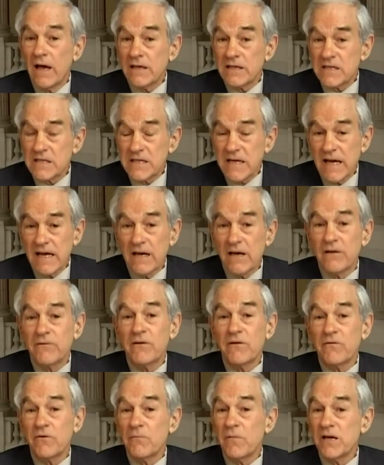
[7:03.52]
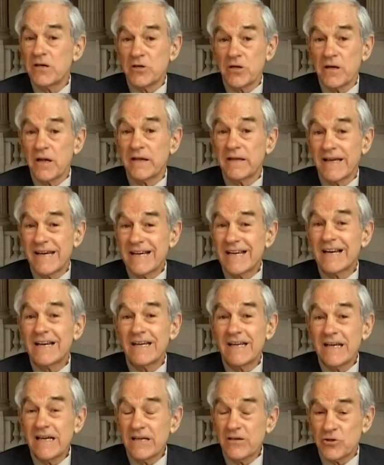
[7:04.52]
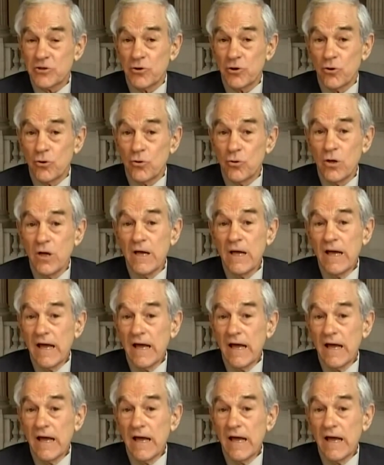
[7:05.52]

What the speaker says: set of information that they cling to,